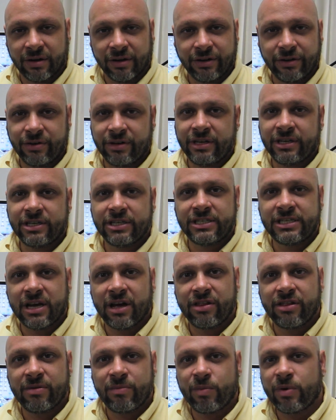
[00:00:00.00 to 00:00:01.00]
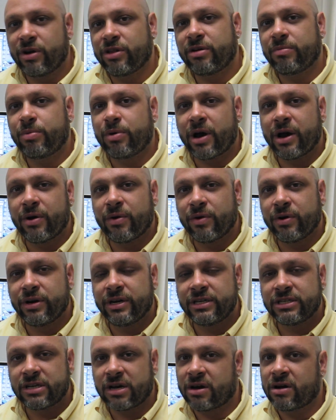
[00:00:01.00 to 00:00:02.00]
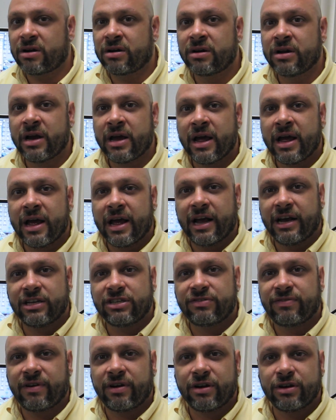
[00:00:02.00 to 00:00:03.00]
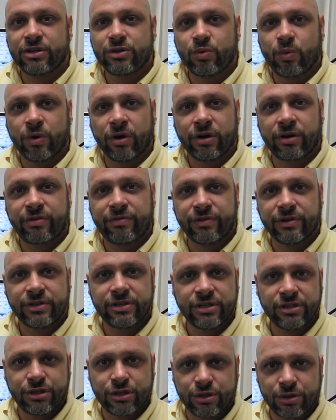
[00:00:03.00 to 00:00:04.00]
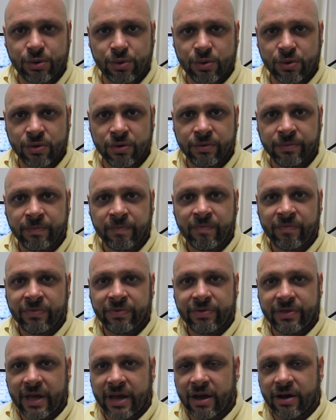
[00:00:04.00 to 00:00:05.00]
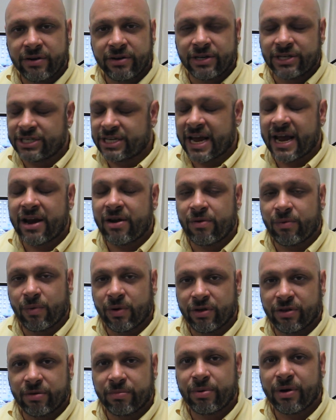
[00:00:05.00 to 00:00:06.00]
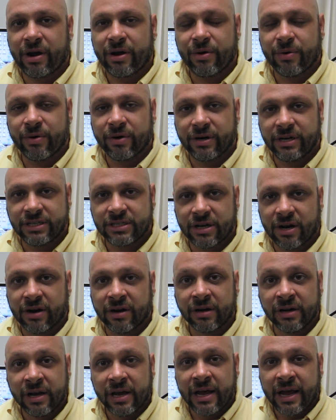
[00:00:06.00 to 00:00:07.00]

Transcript: You need to tell them where their priorities are as far as work versus school. They understand where their priorities are,